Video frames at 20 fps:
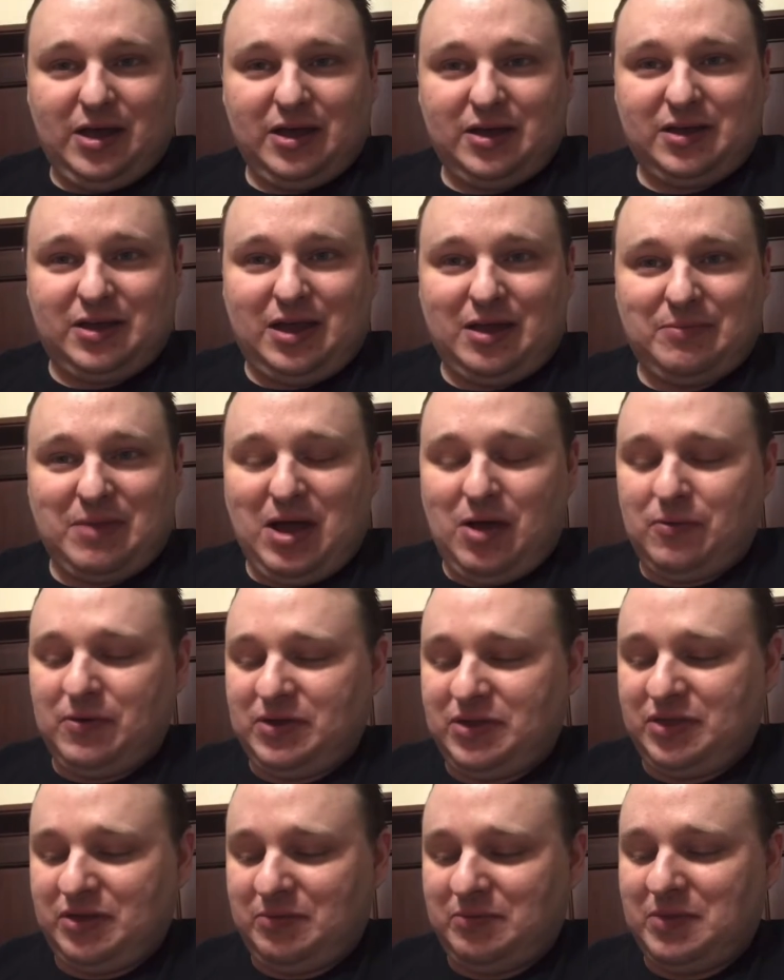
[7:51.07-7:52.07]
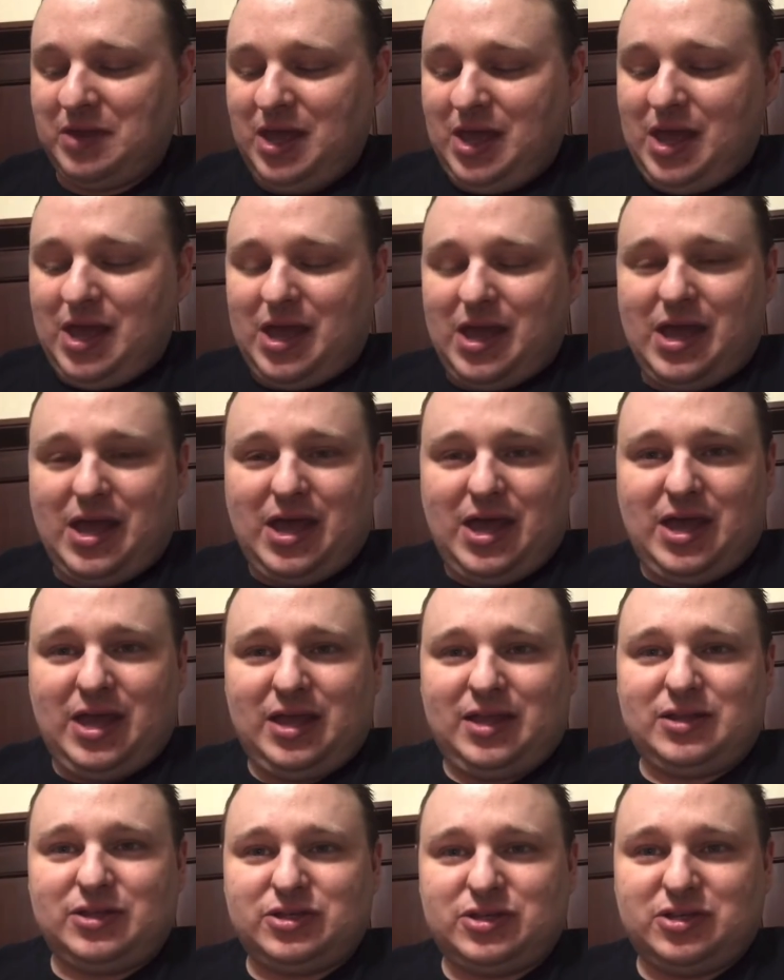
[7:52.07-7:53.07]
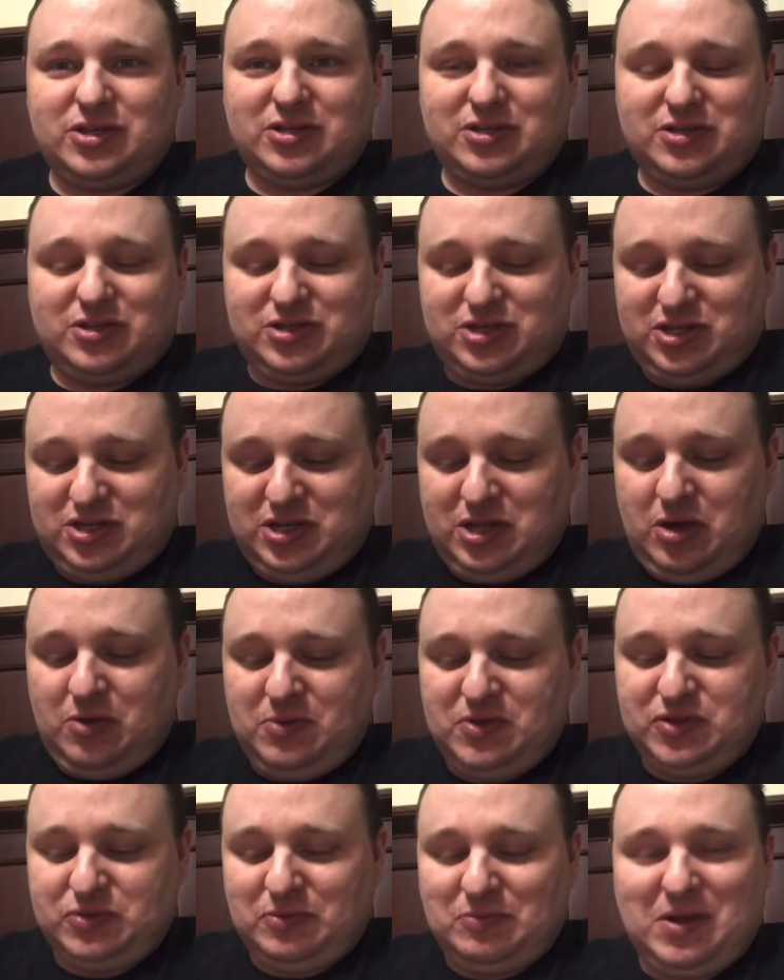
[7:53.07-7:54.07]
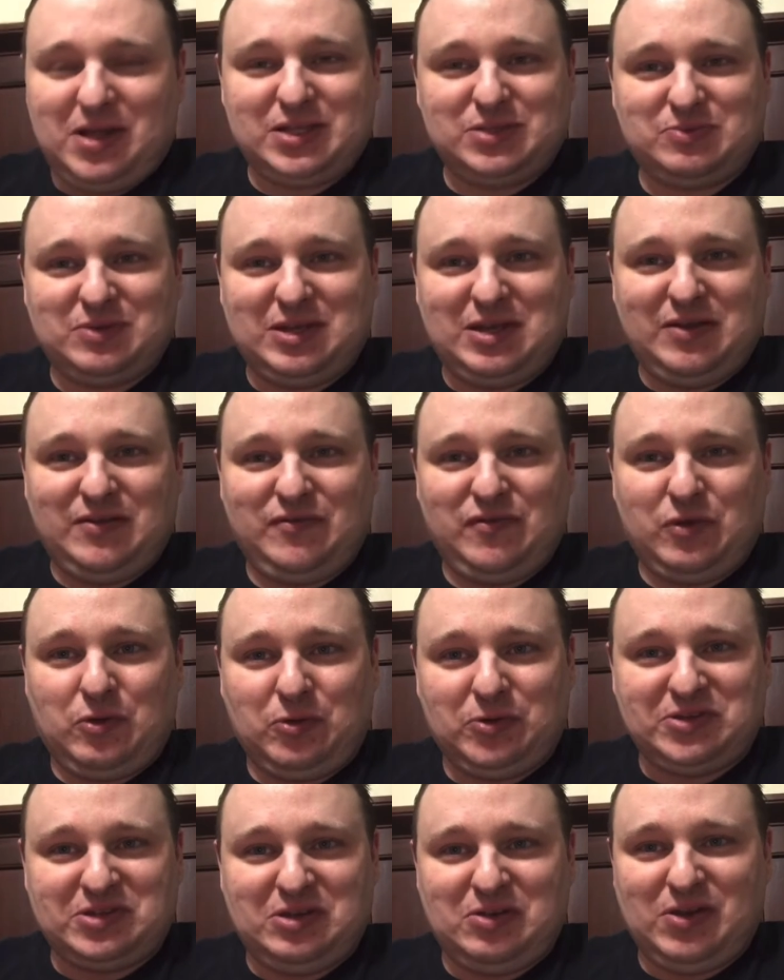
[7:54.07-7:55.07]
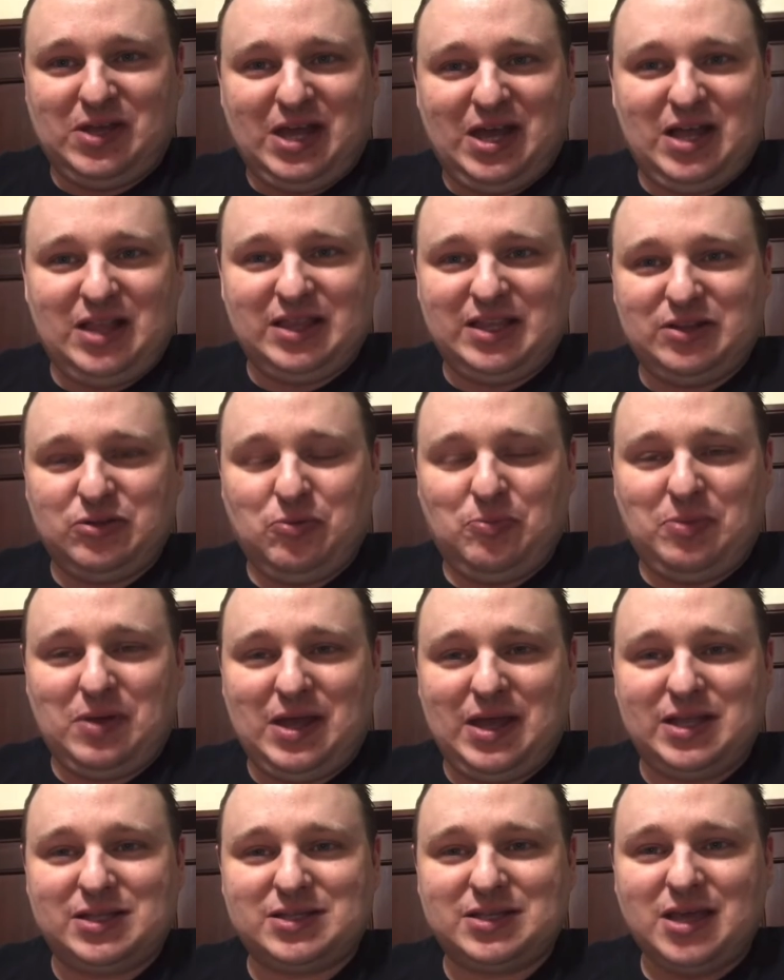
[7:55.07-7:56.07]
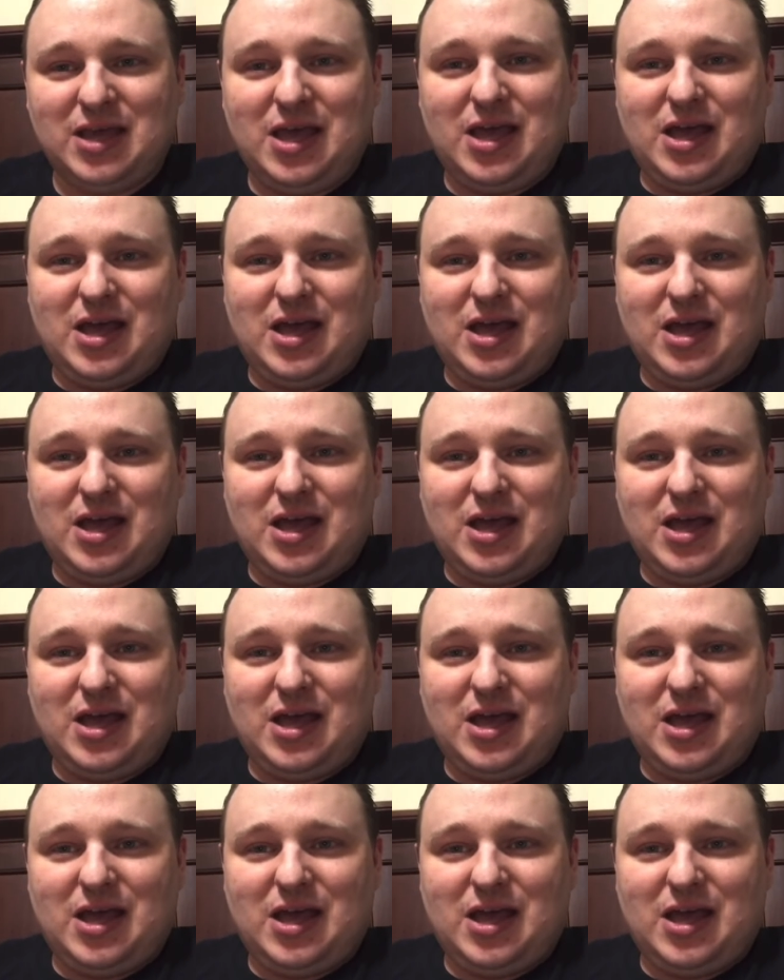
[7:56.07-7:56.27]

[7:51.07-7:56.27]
come out with him. And she almost reminds me of Cordelia a little bit.